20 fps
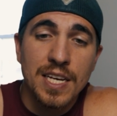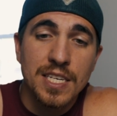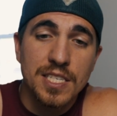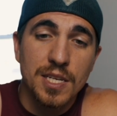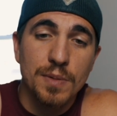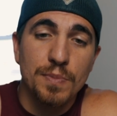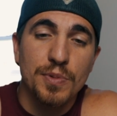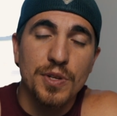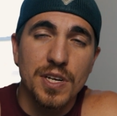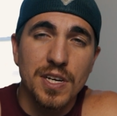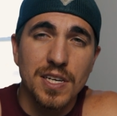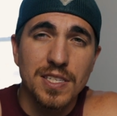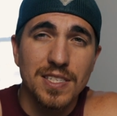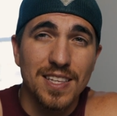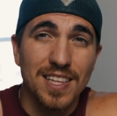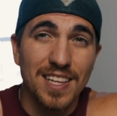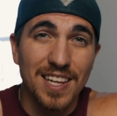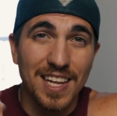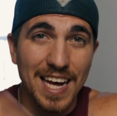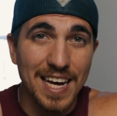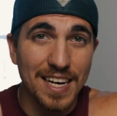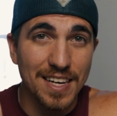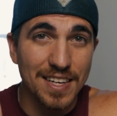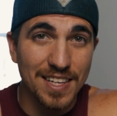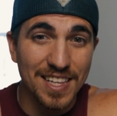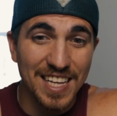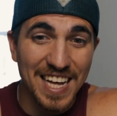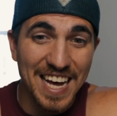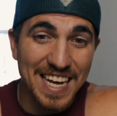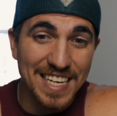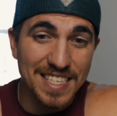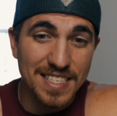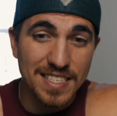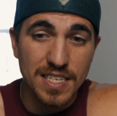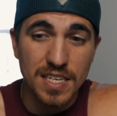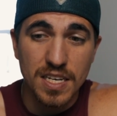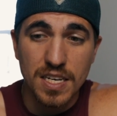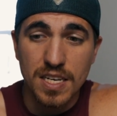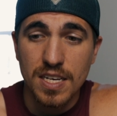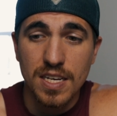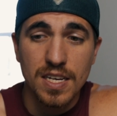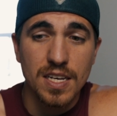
simply because of the lack of glass.